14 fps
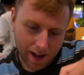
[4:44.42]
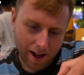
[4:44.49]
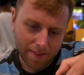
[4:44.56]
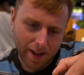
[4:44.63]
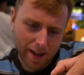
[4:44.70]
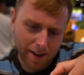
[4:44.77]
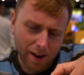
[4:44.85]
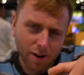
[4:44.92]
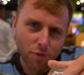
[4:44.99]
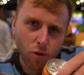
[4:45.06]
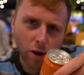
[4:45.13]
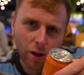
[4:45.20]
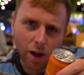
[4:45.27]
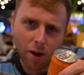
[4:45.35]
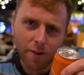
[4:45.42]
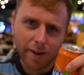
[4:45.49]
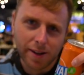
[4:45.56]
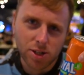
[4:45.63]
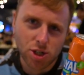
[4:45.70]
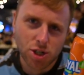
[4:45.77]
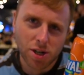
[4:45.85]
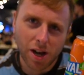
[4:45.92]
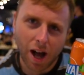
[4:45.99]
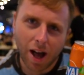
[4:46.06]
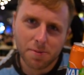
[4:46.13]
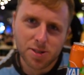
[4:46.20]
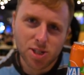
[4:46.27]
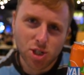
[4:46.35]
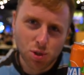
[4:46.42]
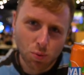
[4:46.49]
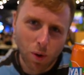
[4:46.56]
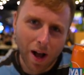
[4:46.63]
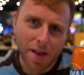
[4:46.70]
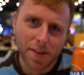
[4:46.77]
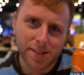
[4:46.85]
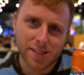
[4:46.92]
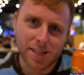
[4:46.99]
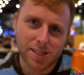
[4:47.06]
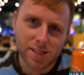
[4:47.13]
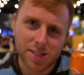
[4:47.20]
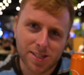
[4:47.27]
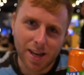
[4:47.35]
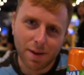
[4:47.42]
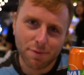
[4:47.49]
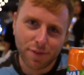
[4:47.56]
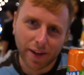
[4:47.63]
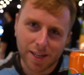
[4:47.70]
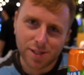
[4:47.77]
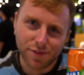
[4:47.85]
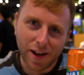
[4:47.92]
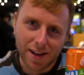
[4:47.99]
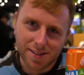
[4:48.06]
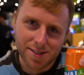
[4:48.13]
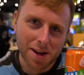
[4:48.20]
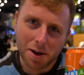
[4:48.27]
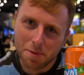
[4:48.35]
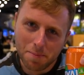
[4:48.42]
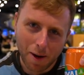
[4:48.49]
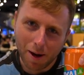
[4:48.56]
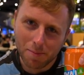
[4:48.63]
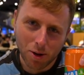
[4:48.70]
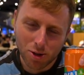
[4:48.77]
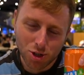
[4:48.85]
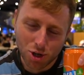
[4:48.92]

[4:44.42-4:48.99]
and then a royal orange. I swear this is the same thing as Fanta, but I'm not